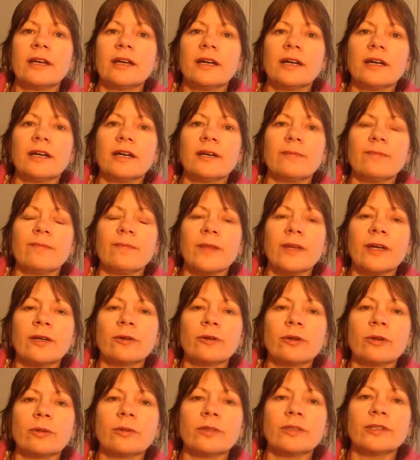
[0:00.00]
a
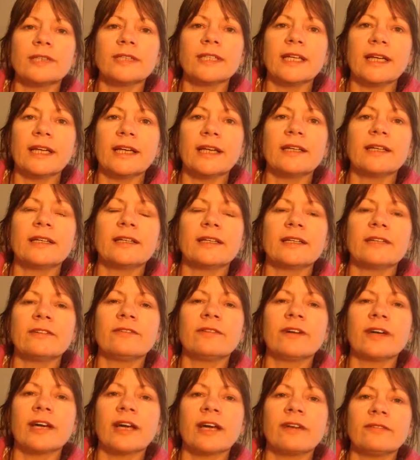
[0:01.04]
normal day
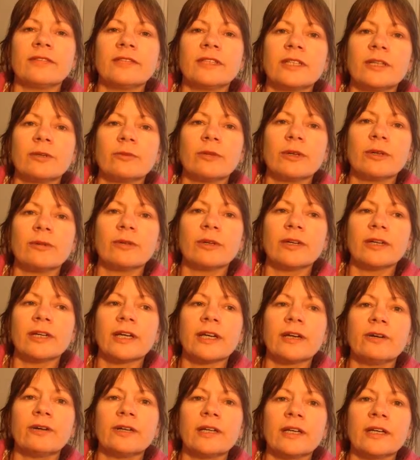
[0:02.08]
if I haven't done my
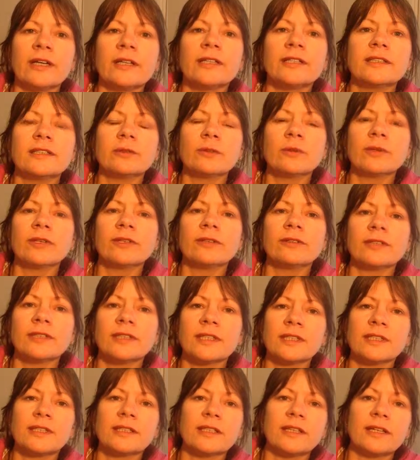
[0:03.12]
workout, and it's one of those
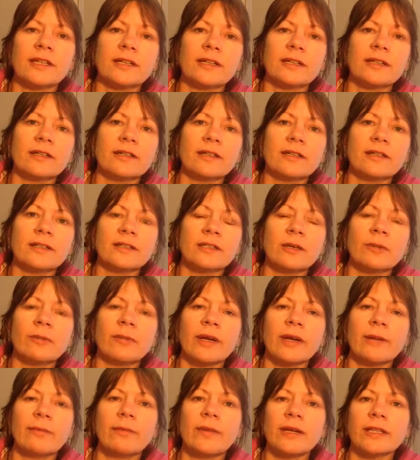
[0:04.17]
things that is on
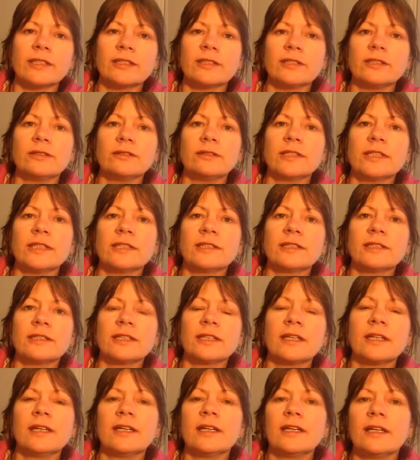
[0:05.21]
my must-do list.
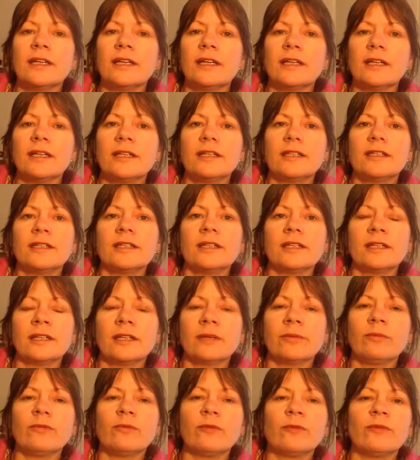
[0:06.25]
and
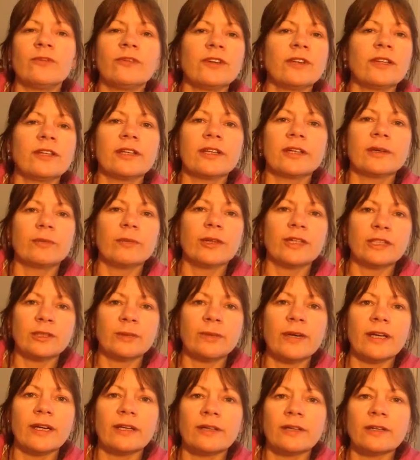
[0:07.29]
I'm feeling much
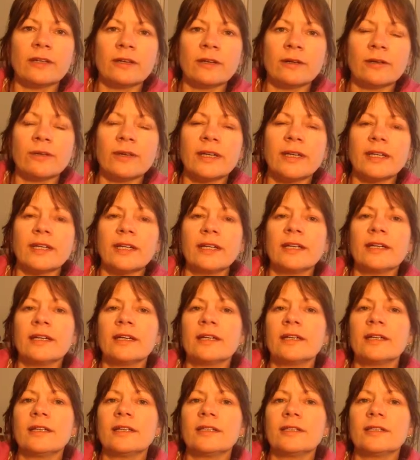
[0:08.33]
better already.
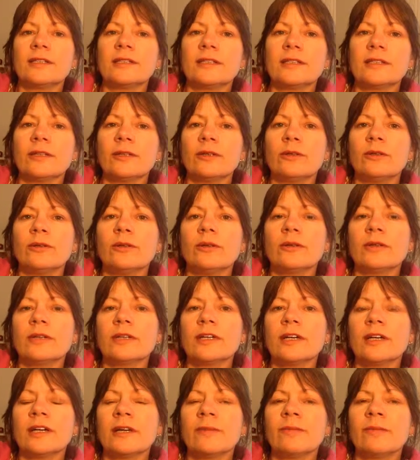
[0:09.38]
So
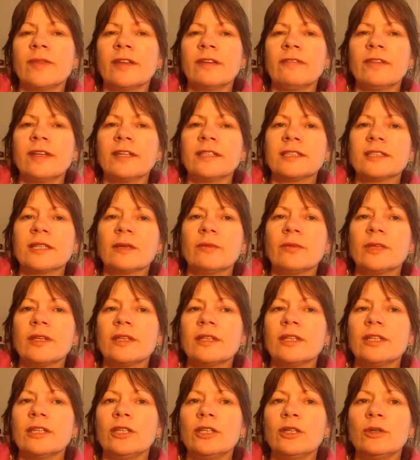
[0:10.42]
if that's
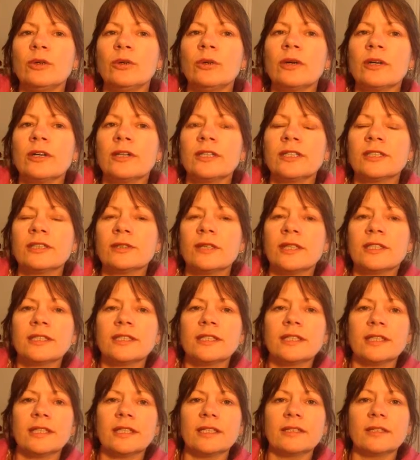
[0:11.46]
something that you are
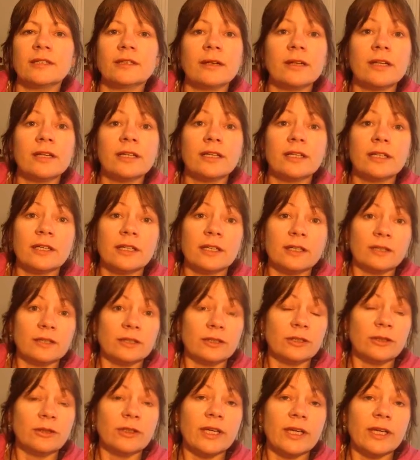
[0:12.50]
interested in, you